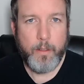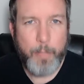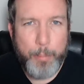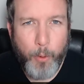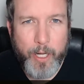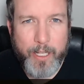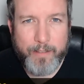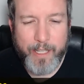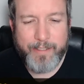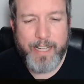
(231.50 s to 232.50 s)
My point is,
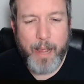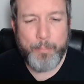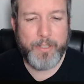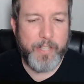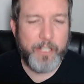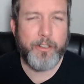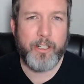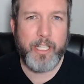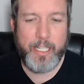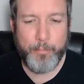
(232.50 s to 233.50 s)
it's not
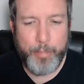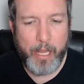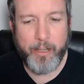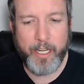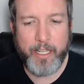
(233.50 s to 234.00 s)
particularly compelling